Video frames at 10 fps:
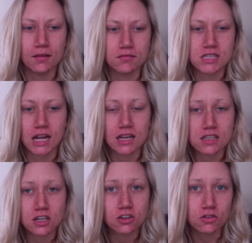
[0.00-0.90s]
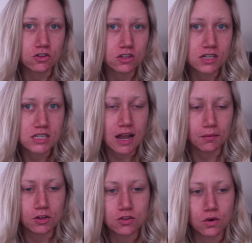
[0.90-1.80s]
Settings are usually
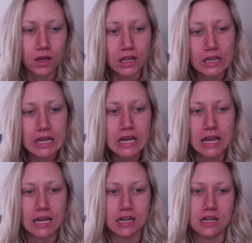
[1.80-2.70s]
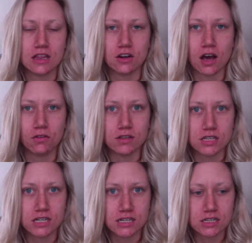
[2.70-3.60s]
established quickly and they're always
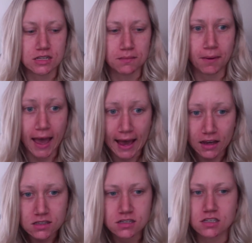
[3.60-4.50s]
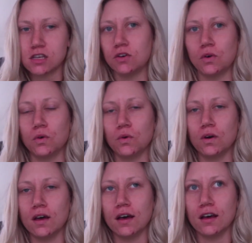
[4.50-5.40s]
in a distant past, so
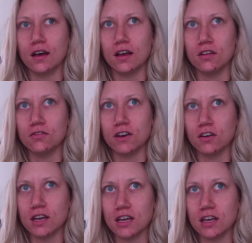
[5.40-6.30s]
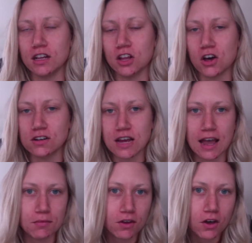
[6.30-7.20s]
a very long
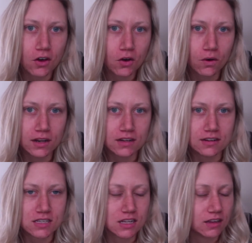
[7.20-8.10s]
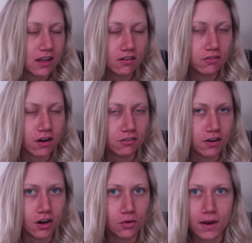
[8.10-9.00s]
time ago in a distant land far,
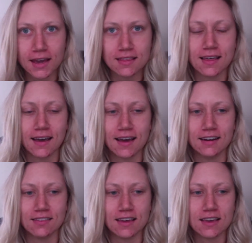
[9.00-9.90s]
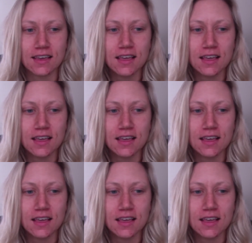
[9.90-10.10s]
far away, that kind of thing.